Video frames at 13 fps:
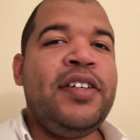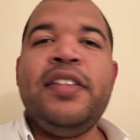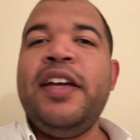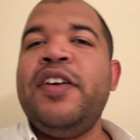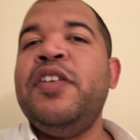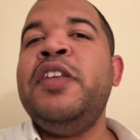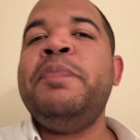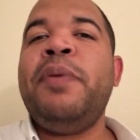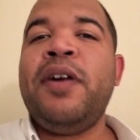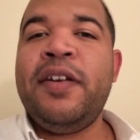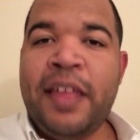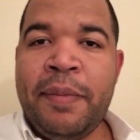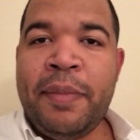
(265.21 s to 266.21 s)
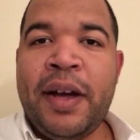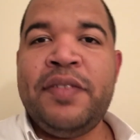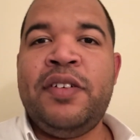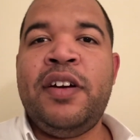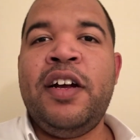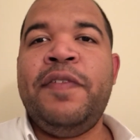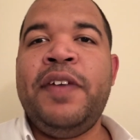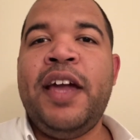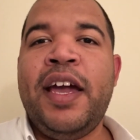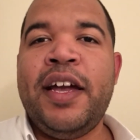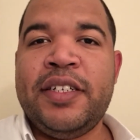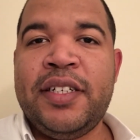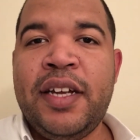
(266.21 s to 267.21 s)
Goodell is part of that monster of
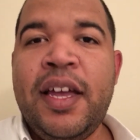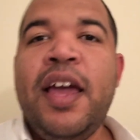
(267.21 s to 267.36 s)
cash.